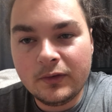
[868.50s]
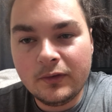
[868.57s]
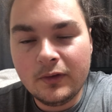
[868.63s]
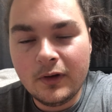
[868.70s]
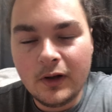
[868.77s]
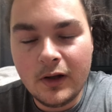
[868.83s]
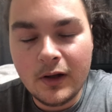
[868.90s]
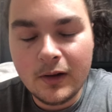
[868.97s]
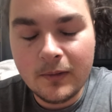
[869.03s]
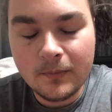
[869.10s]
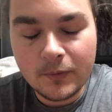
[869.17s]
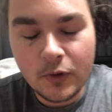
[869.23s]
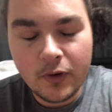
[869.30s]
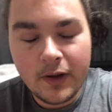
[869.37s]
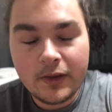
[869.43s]
um,
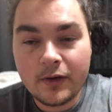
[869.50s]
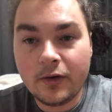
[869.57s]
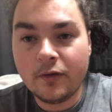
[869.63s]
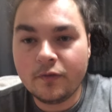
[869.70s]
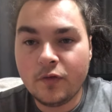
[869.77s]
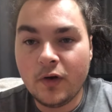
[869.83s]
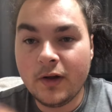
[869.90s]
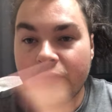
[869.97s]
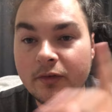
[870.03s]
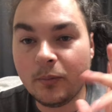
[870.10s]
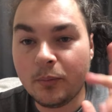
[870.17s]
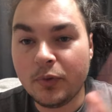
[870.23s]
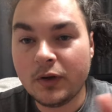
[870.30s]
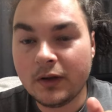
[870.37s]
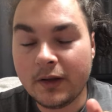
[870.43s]
go out there and find some
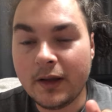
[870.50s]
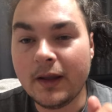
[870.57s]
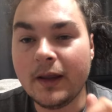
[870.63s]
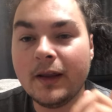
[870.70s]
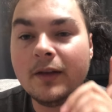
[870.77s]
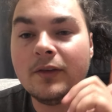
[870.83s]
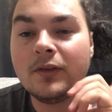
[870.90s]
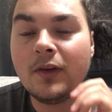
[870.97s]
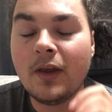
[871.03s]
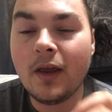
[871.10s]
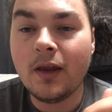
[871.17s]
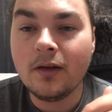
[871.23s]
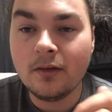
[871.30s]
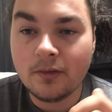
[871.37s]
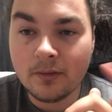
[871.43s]
plants
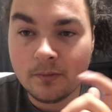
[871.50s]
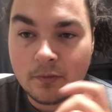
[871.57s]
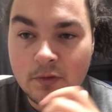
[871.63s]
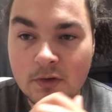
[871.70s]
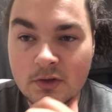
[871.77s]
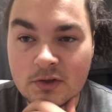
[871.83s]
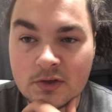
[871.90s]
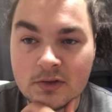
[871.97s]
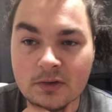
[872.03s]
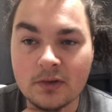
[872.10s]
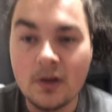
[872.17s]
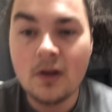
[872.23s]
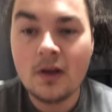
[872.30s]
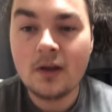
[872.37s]
and some fish and